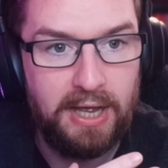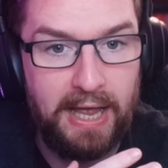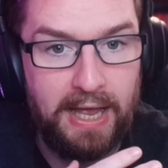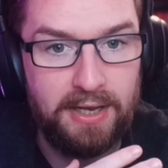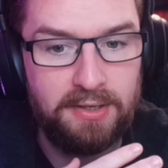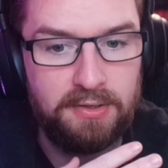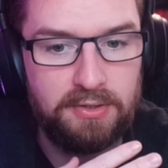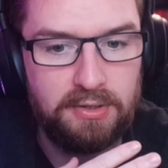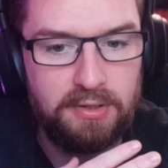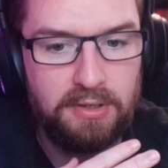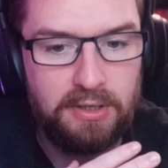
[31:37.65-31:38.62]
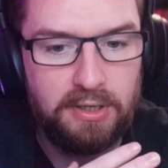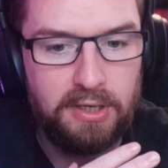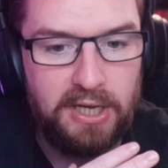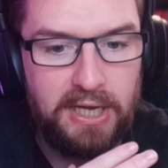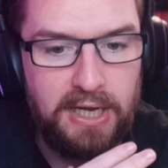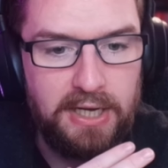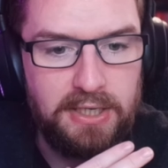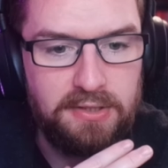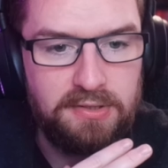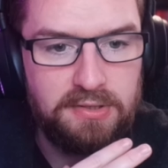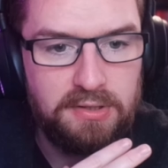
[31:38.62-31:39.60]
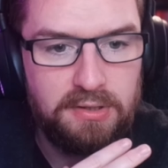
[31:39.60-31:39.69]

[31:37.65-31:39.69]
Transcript: and it is,